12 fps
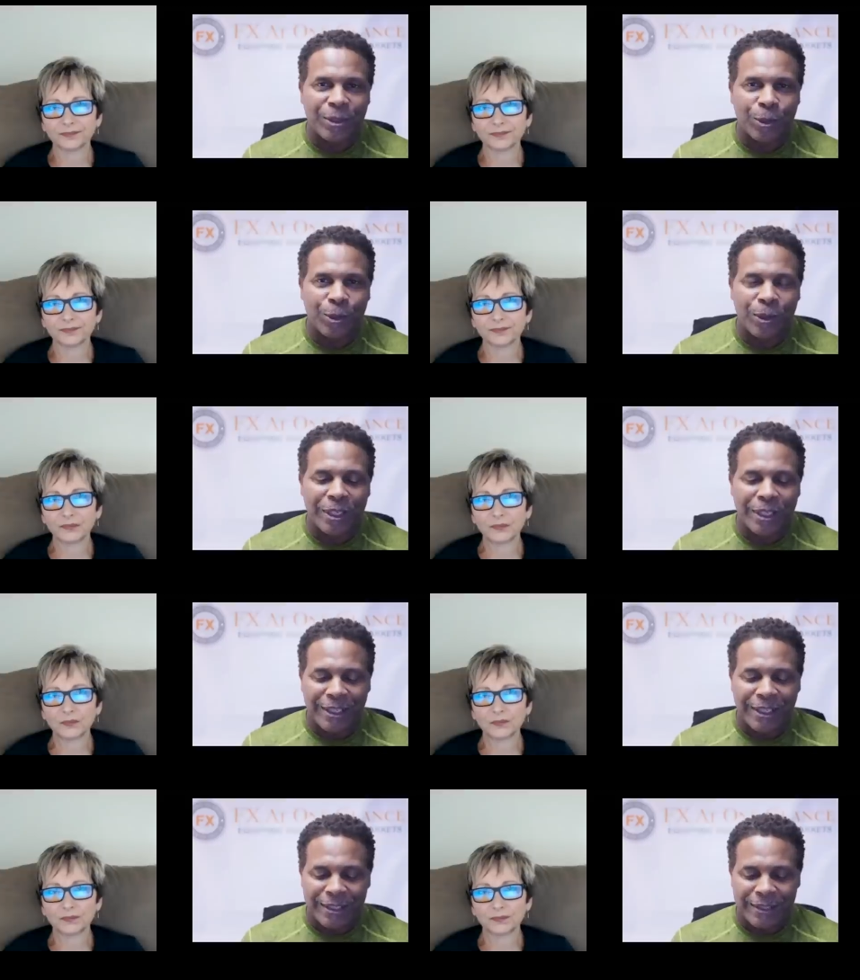Speaker 1: to
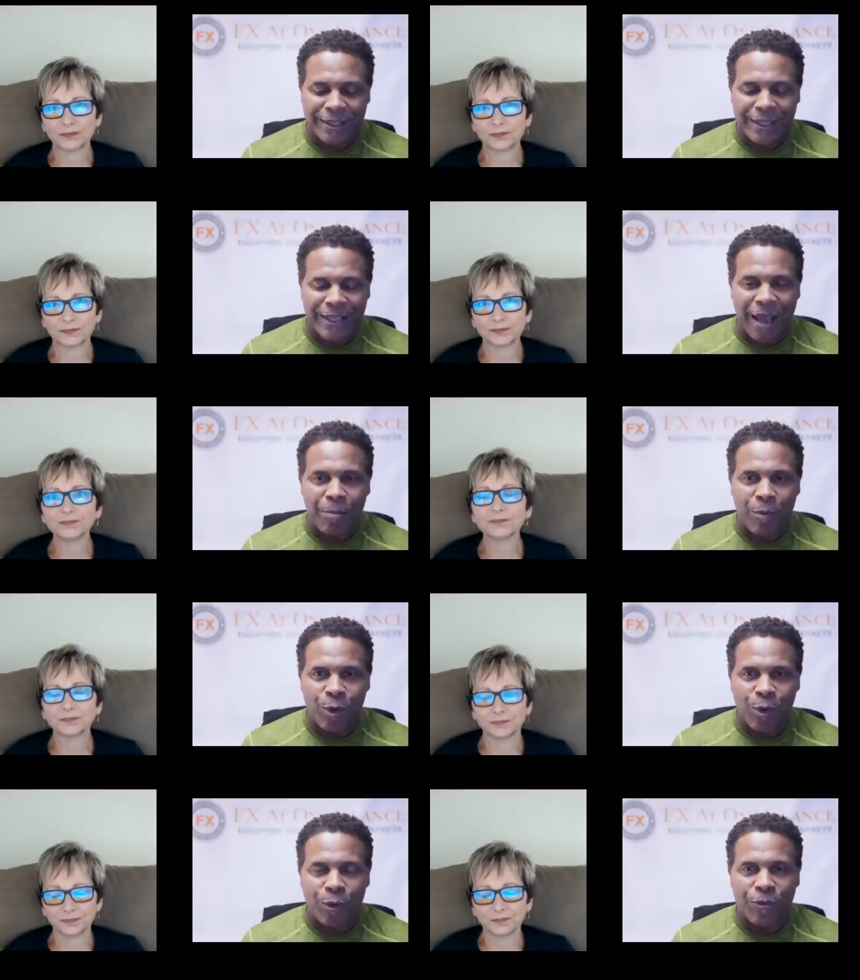to that
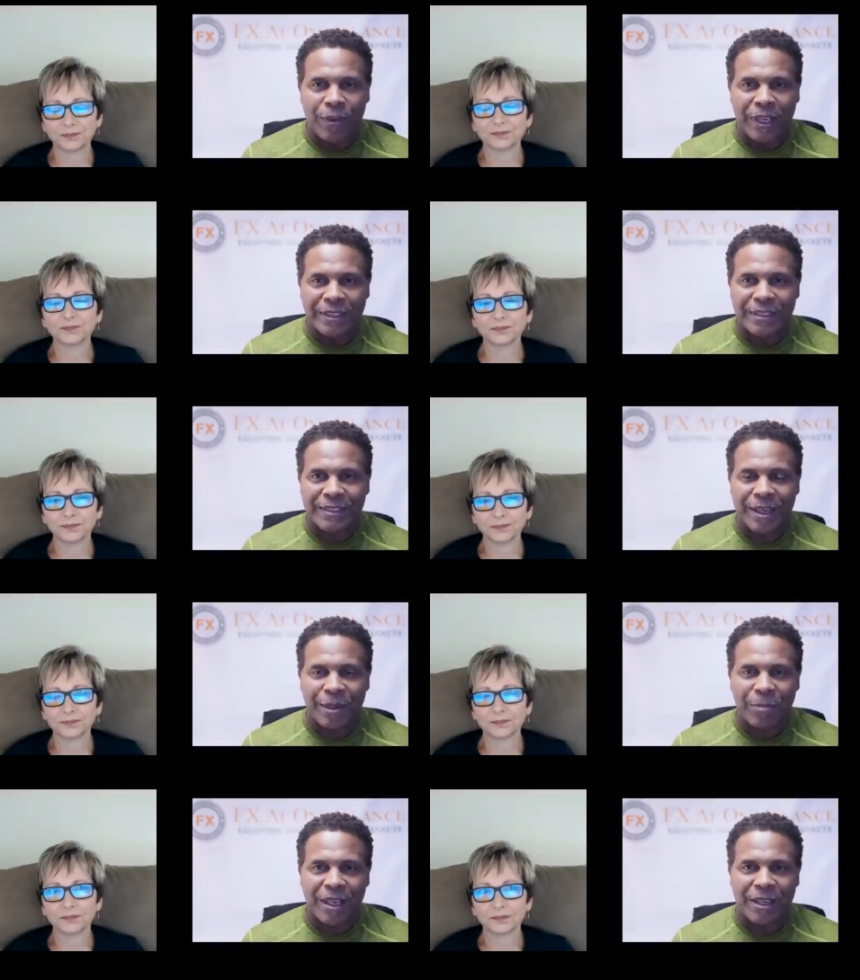move
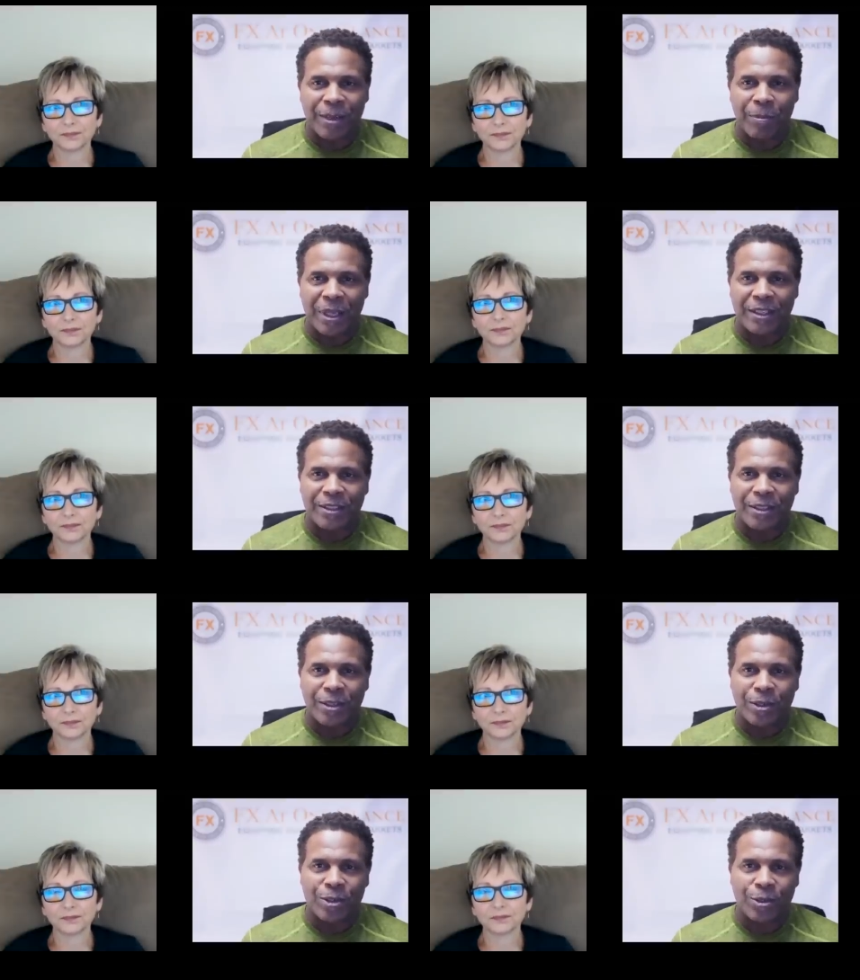instead of being committed
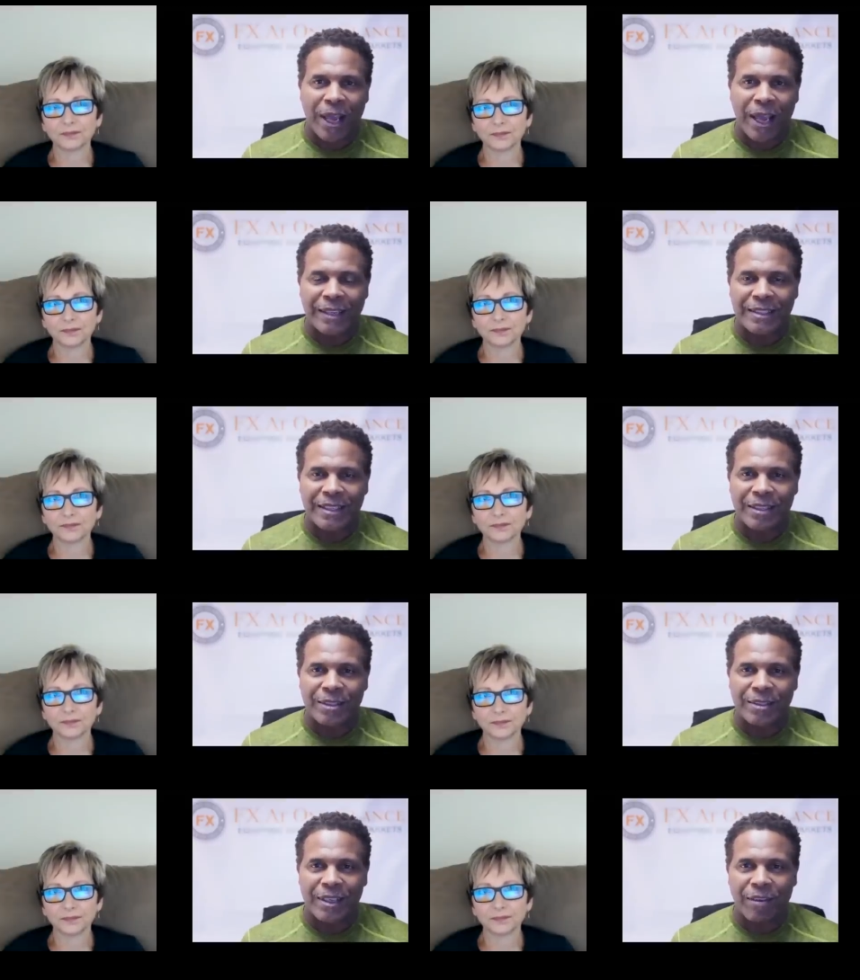to your strategy
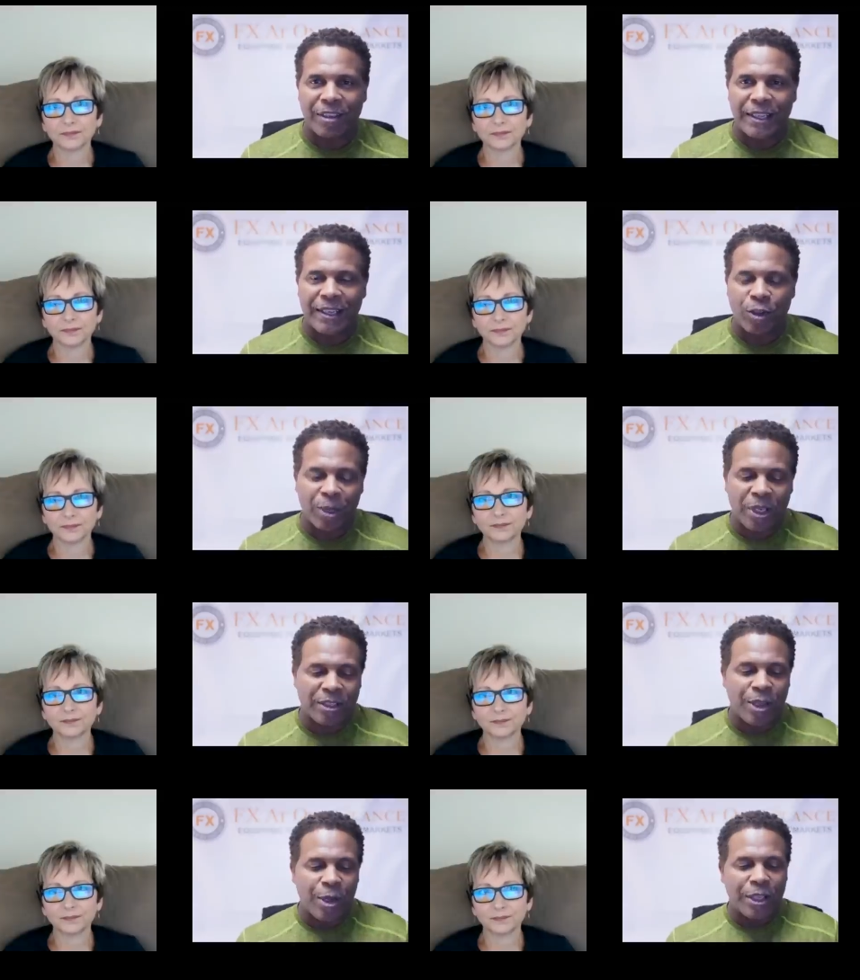and to everything else
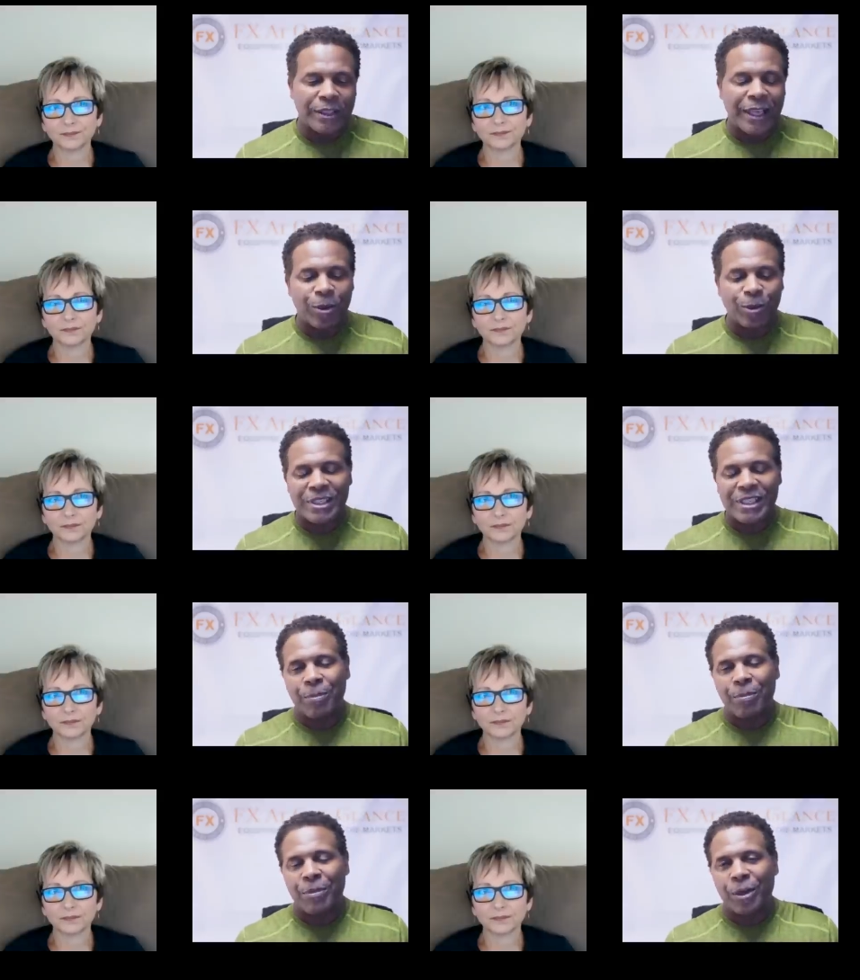because they don't
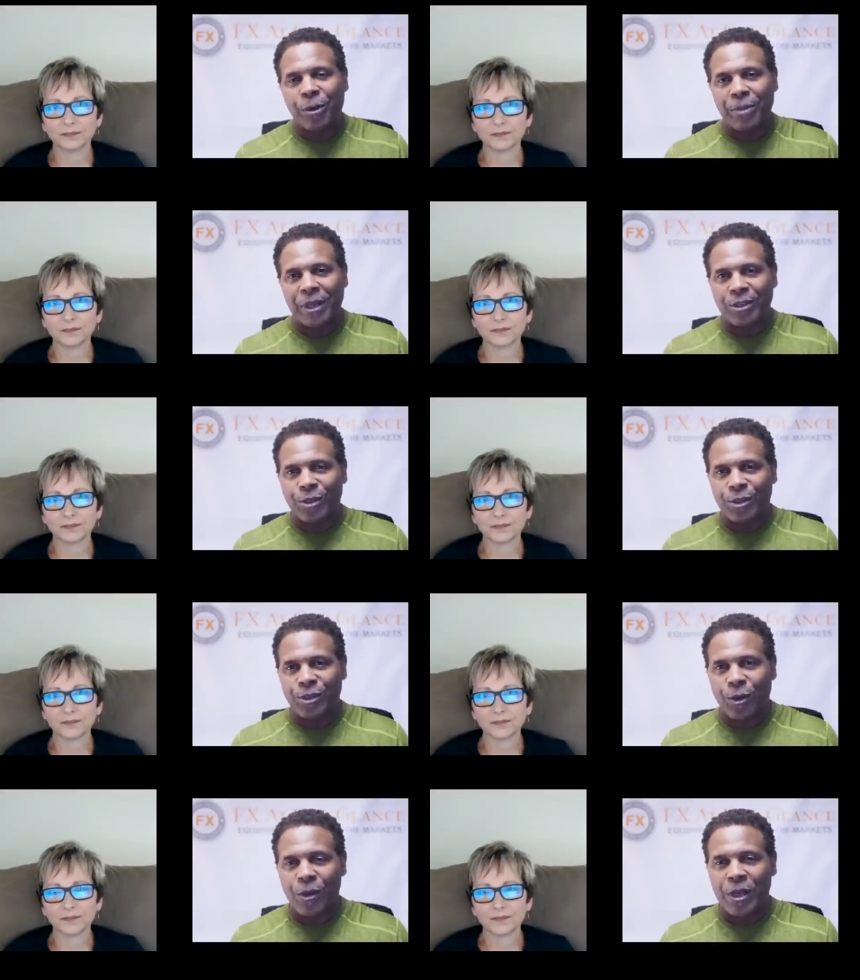see the bigger picture.
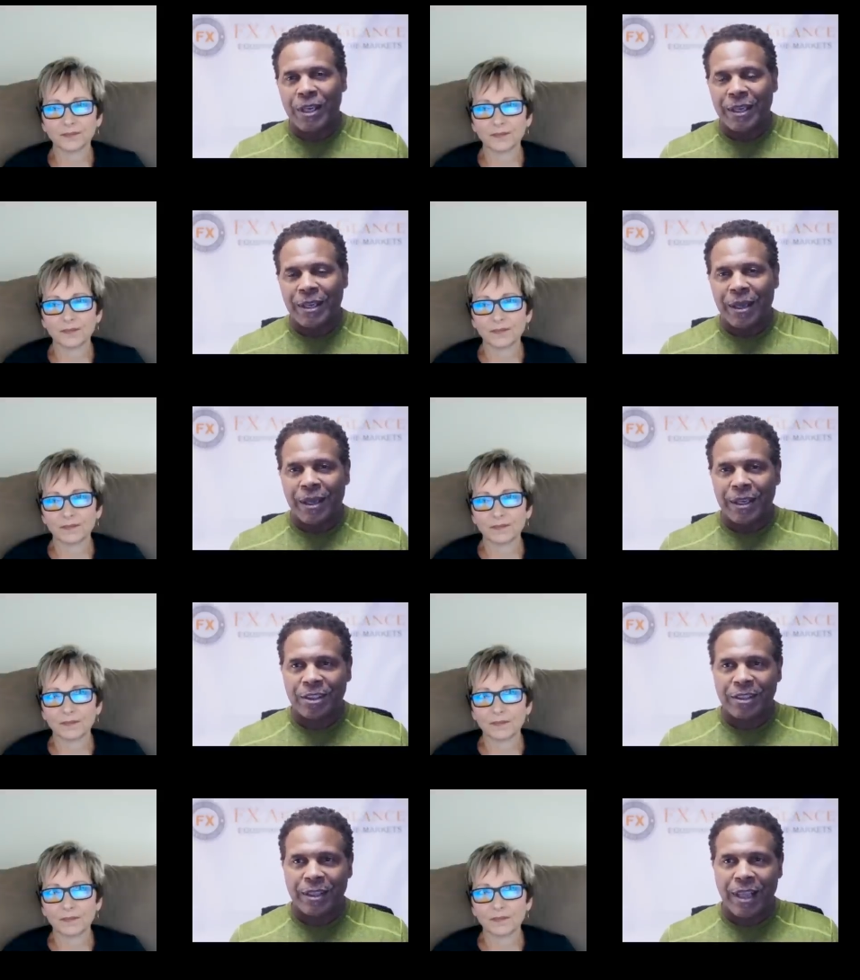So
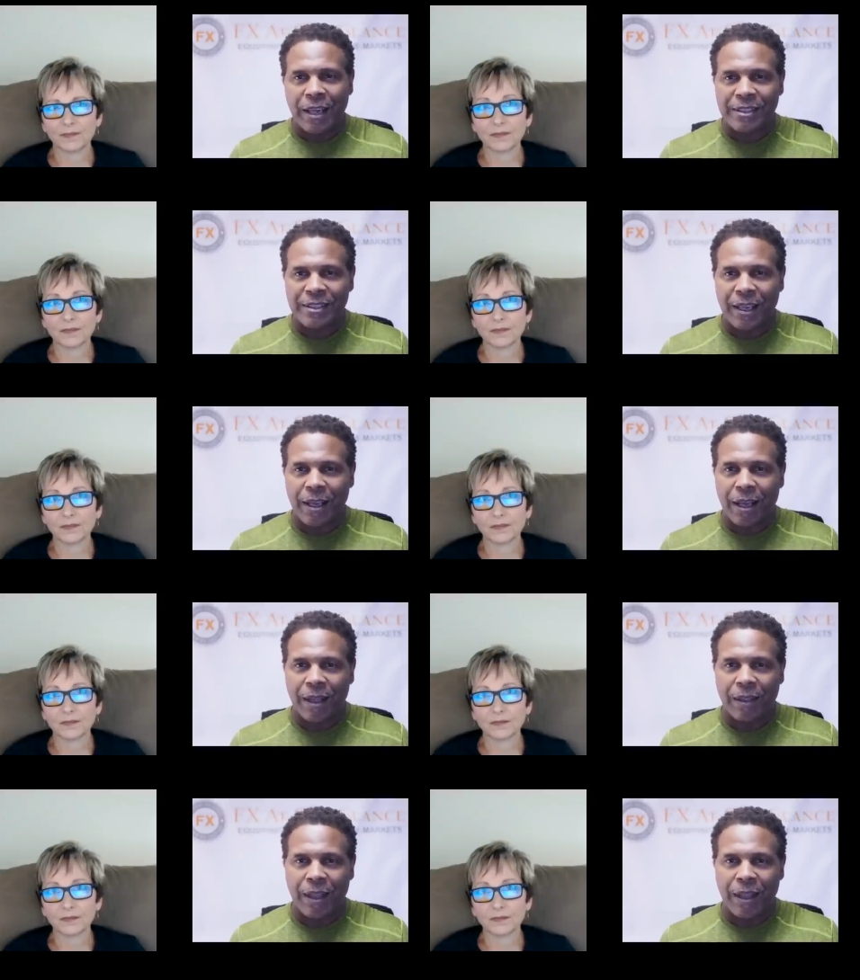it's a lot of a